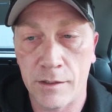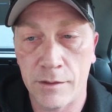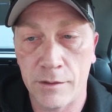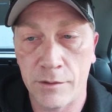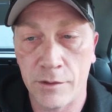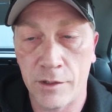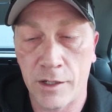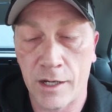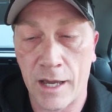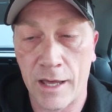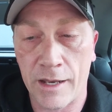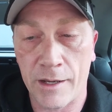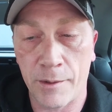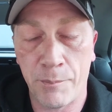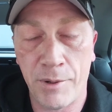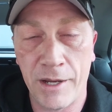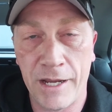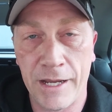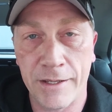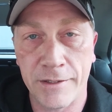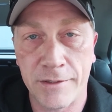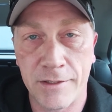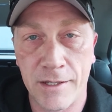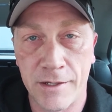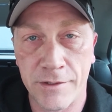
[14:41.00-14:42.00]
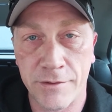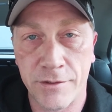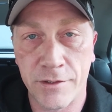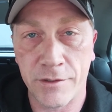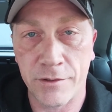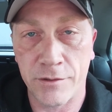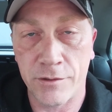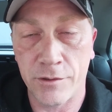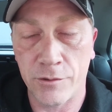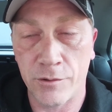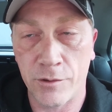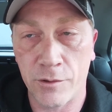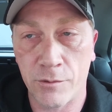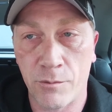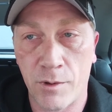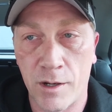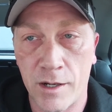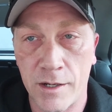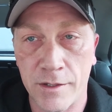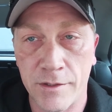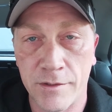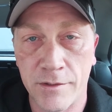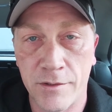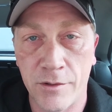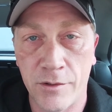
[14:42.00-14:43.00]
you got to pay attention to it
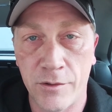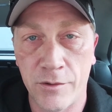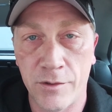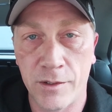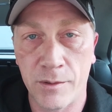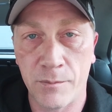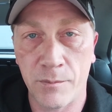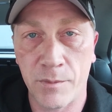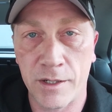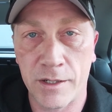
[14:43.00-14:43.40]
while it's tuning,